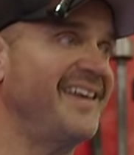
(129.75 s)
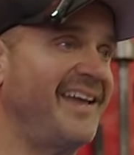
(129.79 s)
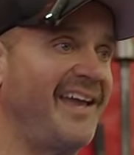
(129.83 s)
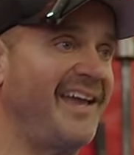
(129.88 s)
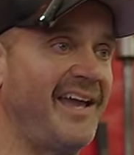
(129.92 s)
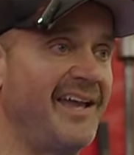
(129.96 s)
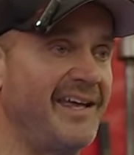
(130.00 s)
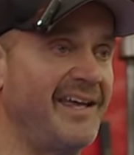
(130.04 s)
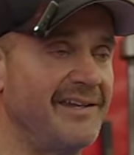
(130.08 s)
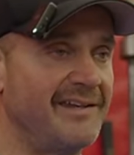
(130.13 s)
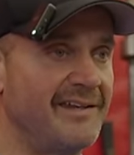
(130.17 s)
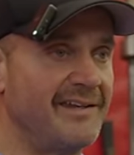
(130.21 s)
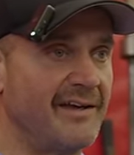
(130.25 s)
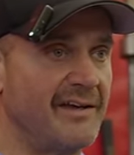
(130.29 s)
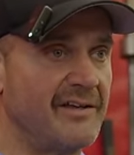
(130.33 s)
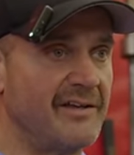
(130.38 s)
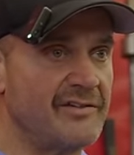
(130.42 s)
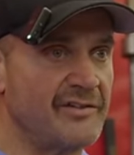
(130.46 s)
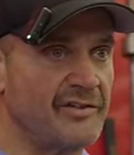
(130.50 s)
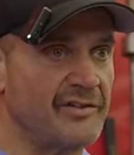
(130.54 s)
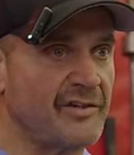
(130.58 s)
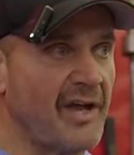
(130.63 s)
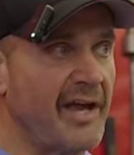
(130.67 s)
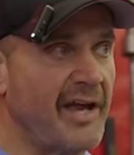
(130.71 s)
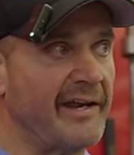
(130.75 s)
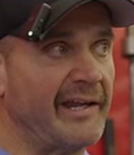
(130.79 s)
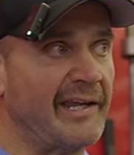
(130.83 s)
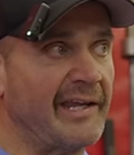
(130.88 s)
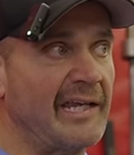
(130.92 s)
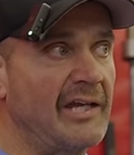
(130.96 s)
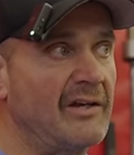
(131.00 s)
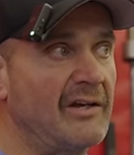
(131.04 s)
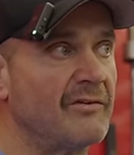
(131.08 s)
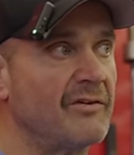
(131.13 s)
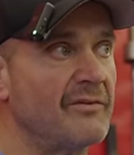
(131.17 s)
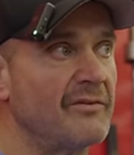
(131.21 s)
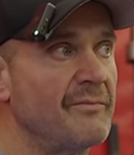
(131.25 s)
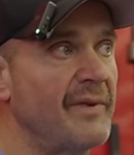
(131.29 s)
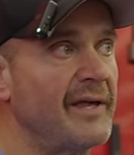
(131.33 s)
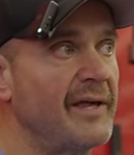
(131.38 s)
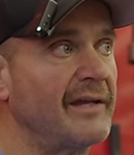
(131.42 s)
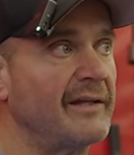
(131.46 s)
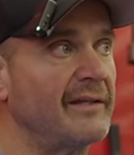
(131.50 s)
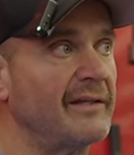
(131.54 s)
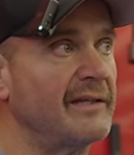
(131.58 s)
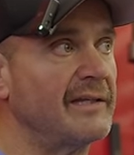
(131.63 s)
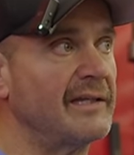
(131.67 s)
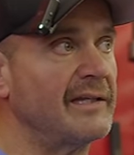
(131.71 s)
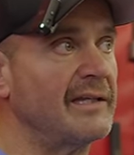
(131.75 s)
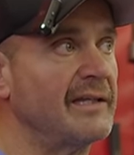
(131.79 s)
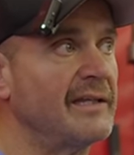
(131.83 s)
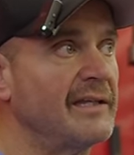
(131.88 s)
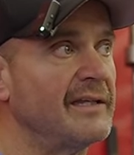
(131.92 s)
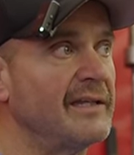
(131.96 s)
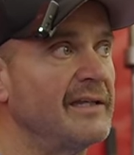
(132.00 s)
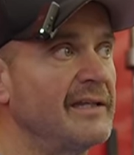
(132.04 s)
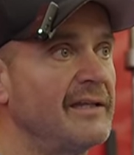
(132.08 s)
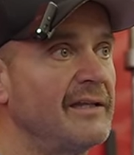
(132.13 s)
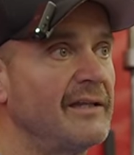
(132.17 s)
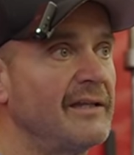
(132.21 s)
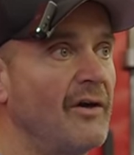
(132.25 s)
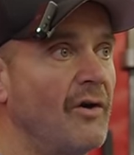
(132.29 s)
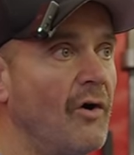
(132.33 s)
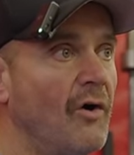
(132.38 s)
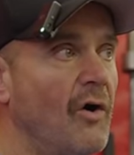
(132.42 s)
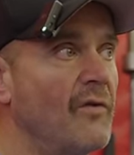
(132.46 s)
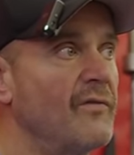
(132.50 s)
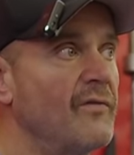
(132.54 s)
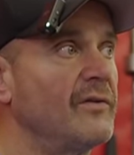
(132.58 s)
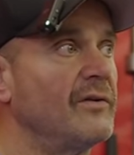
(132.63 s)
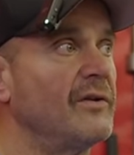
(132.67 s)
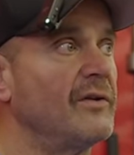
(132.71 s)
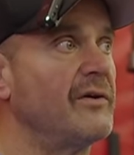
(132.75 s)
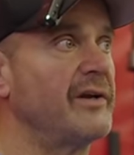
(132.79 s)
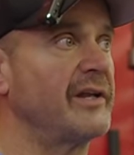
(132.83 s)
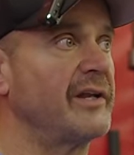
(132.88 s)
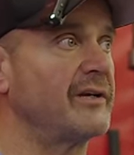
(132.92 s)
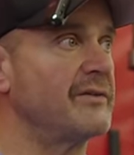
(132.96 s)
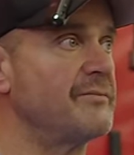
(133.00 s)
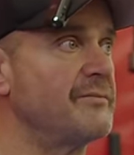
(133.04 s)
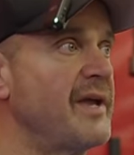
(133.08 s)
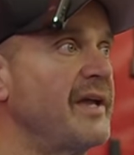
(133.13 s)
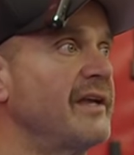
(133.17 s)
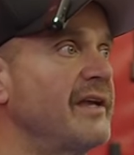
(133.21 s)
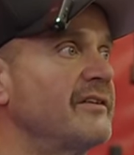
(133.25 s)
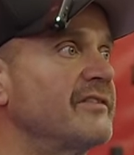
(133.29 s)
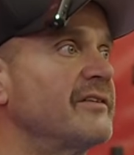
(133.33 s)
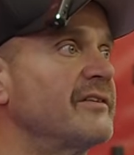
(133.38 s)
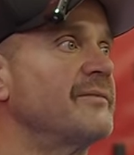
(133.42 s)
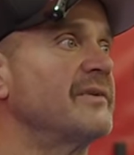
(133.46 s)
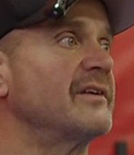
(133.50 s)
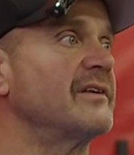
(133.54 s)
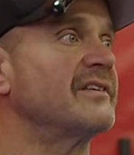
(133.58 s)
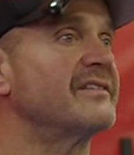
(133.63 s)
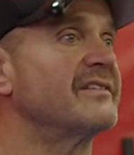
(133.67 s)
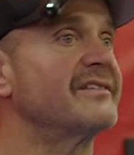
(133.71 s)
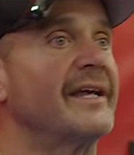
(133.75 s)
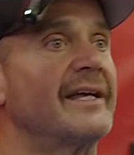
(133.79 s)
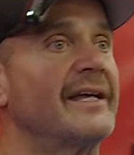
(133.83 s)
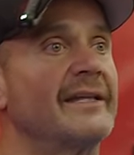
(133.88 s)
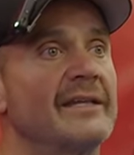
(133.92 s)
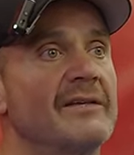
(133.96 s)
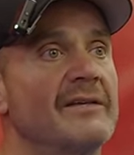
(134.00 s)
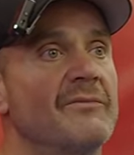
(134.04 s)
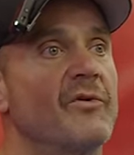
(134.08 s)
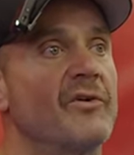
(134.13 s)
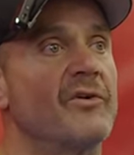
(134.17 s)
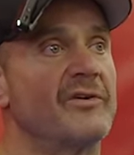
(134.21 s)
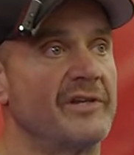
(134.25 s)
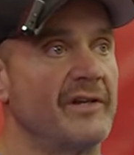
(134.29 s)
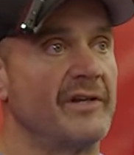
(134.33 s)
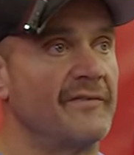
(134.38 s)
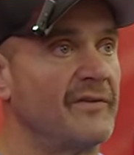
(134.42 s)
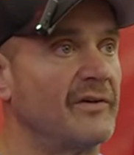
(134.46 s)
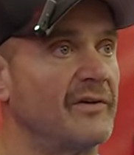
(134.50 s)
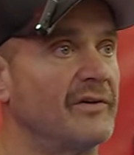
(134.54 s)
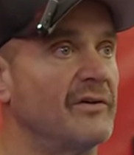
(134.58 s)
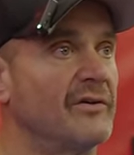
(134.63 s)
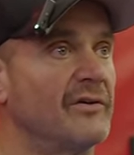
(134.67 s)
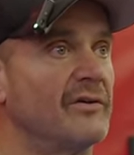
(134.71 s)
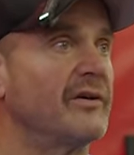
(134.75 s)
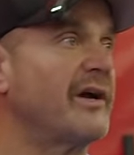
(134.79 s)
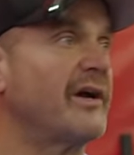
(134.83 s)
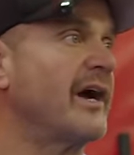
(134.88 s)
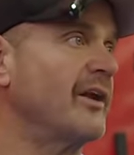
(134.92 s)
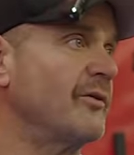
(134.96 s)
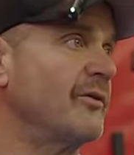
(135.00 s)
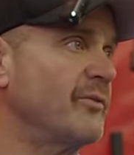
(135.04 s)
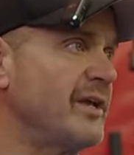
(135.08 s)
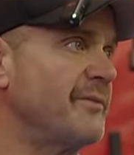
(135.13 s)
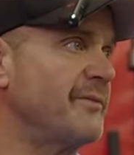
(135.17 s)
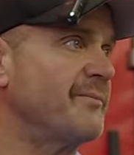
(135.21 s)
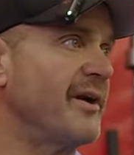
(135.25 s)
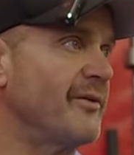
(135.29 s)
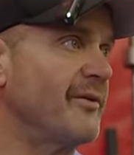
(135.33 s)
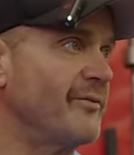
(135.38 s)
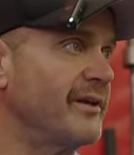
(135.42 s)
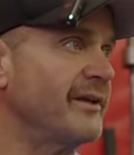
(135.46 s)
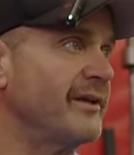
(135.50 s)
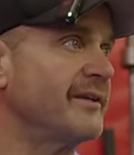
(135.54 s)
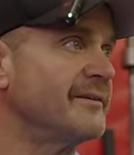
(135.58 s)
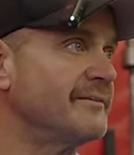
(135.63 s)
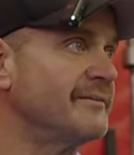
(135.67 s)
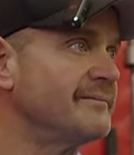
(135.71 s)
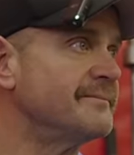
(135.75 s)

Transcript: and just kind of incrementally overloading or making something slightly more difficult kind of week by week.